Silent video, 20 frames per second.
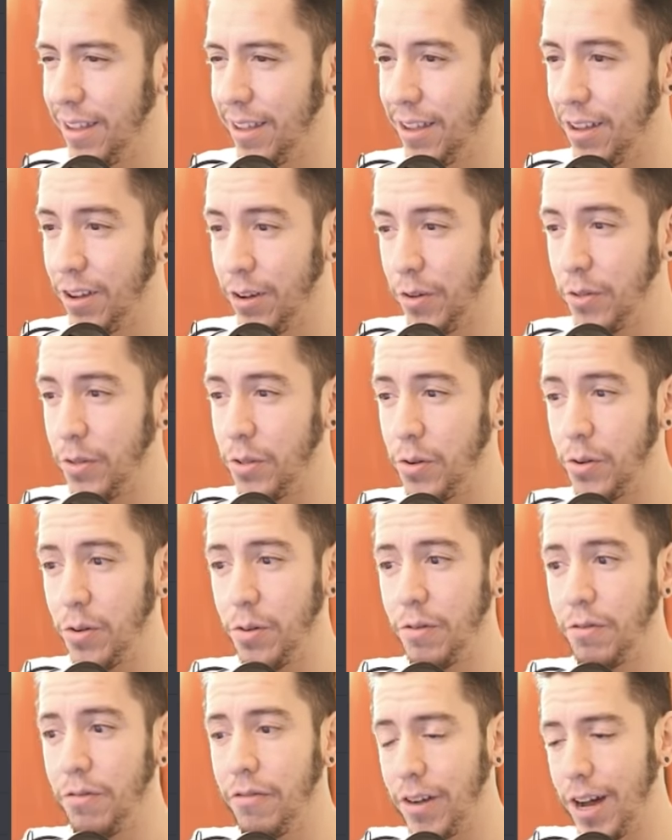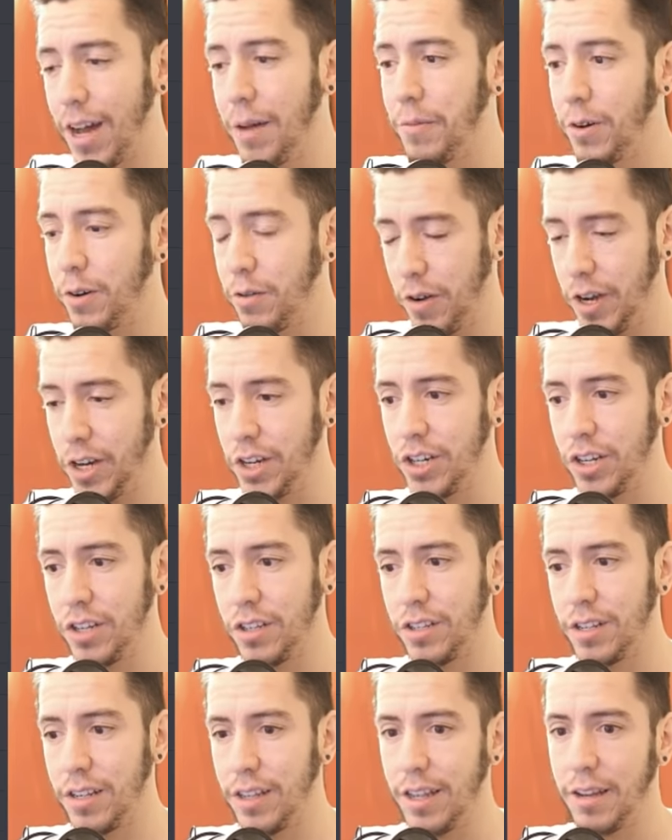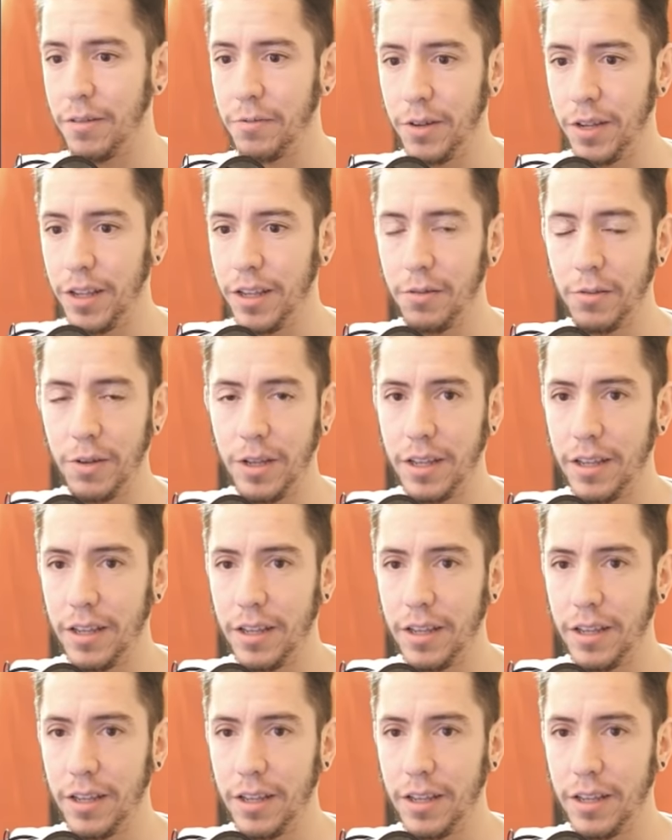go through 5 more questions and then we